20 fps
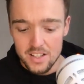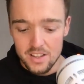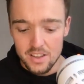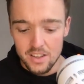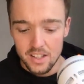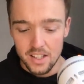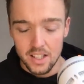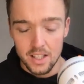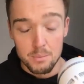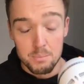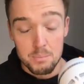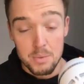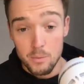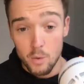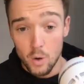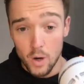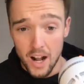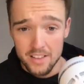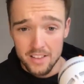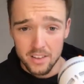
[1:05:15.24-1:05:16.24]
the Be
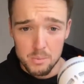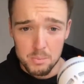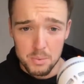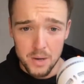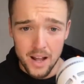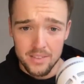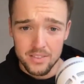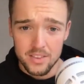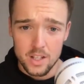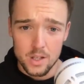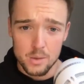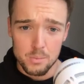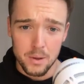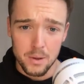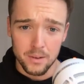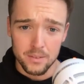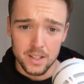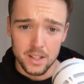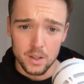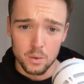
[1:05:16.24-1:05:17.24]
More Athlete brand that you're
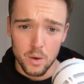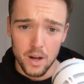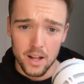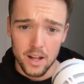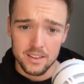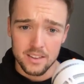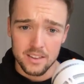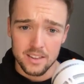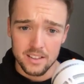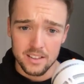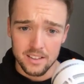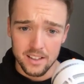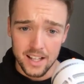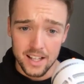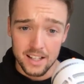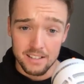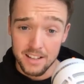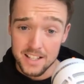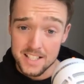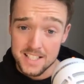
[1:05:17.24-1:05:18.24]
building with
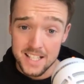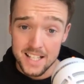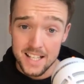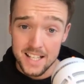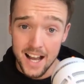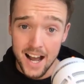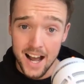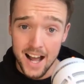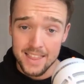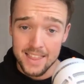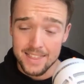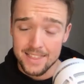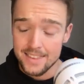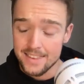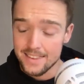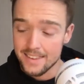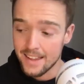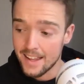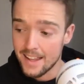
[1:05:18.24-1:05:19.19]
Lissy and